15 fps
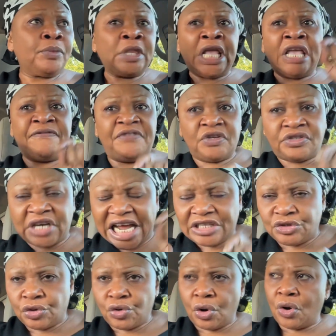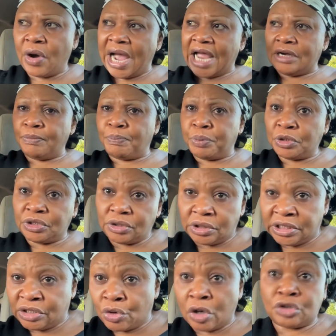if you try to go and
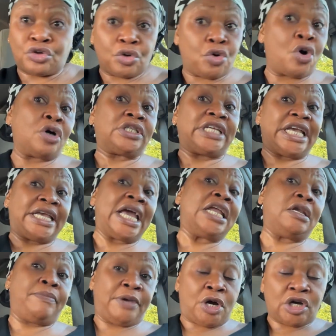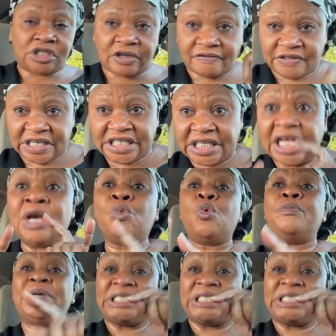go to court again because of this, it will be